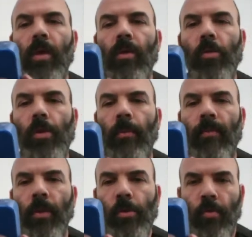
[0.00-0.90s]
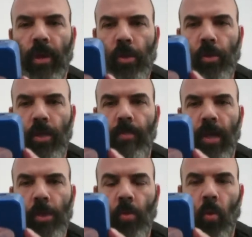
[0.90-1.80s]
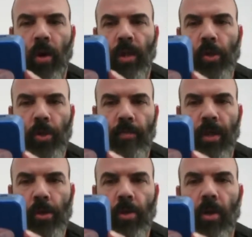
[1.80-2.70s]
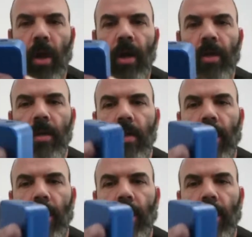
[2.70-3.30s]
There's a couple of other screens: GPS coordinates, GPS clock.